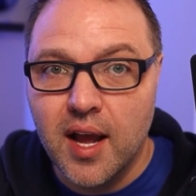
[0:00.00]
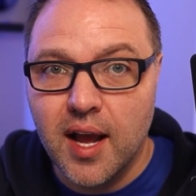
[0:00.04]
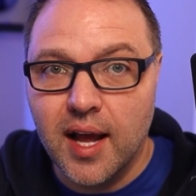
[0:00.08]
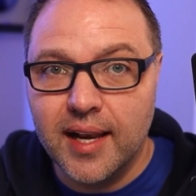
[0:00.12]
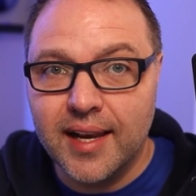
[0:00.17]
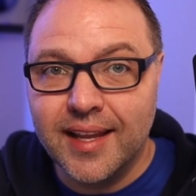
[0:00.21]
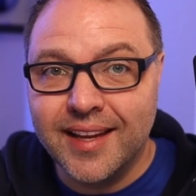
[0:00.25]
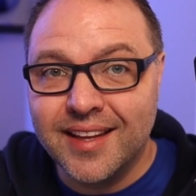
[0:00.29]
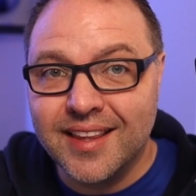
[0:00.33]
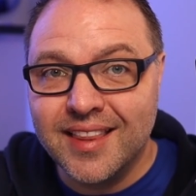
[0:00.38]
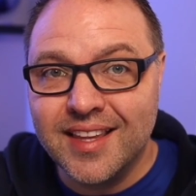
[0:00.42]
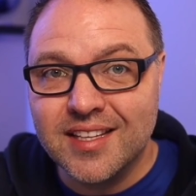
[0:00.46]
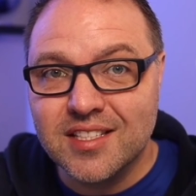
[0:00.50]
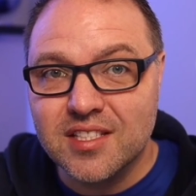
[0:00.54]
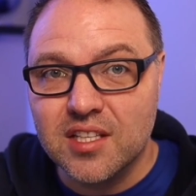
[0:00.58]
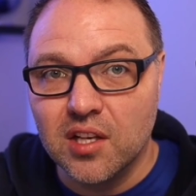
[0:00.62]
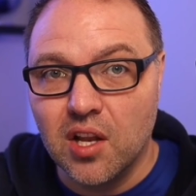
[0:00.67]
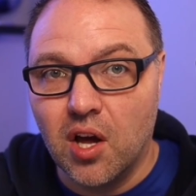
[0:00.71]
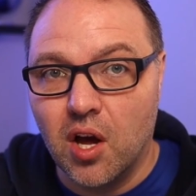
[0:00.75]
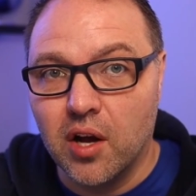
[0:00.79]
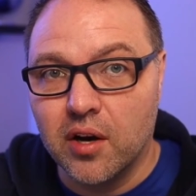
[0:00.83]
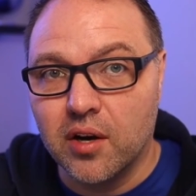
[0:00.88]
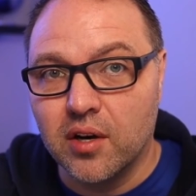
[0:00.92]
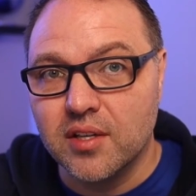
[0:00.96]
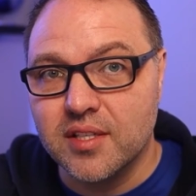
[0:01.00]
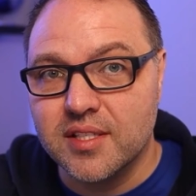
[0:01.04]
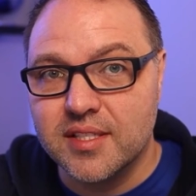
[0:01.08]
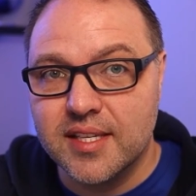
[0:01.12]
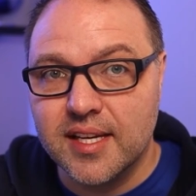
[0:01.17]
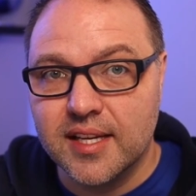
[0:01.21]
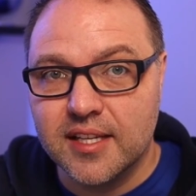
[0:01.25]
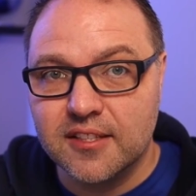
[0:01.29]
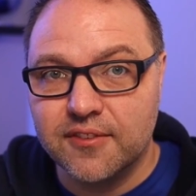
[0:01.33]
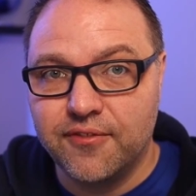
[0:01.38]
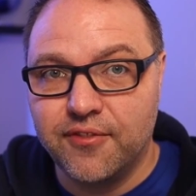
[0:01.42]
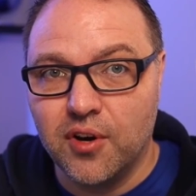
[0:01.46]
I like these longer
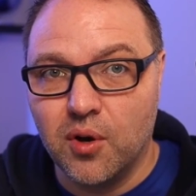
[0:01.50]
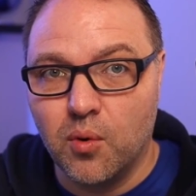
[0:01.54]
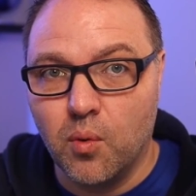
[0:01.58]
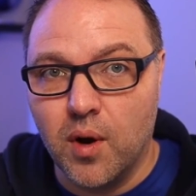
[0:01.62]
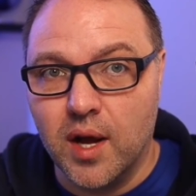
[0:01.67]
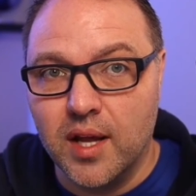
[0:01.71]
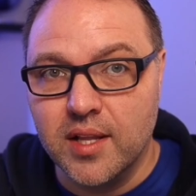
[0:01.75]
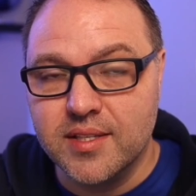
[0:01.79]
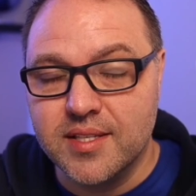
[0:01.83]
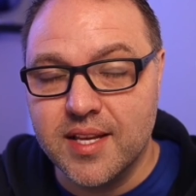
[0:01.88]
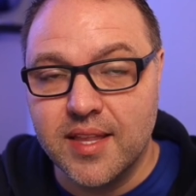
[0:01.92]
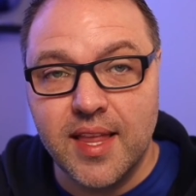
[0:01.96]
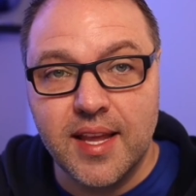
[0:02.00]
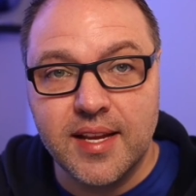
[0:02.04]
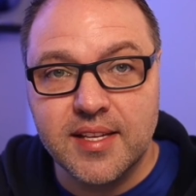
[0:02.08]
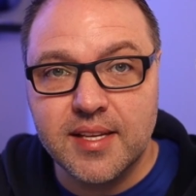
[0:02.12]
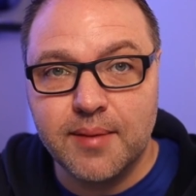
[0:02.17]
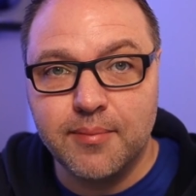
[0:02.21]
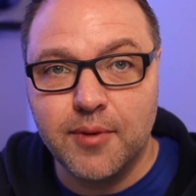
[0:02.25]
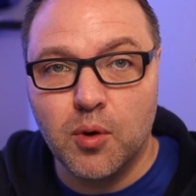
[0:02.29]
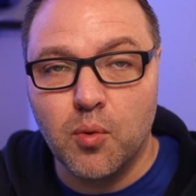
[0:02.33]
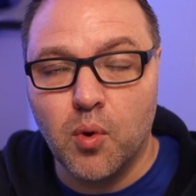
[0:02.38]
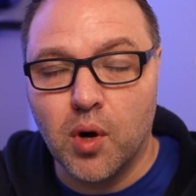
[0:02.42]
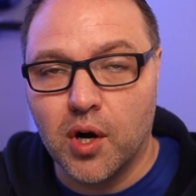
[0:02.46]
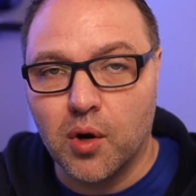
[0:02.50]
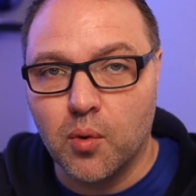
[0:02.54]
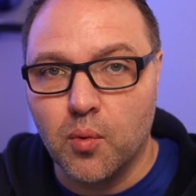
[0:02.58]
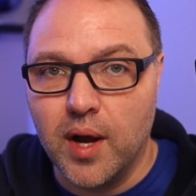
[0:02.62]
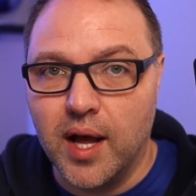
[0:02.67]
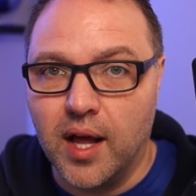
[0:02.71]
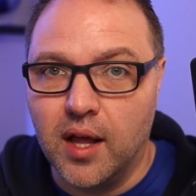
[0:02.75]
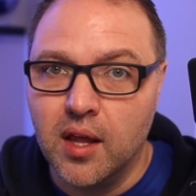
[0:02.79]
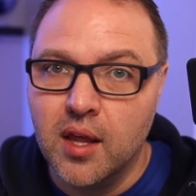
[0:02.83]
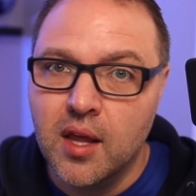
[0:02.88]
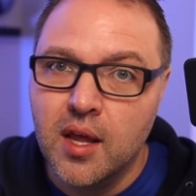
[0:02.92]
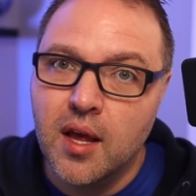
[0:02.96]
six foot ones and they seem to work
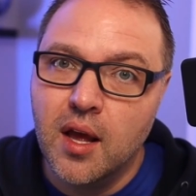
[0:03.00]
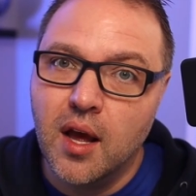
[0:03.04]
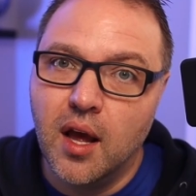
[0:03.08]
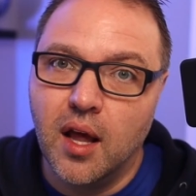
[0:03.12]
well.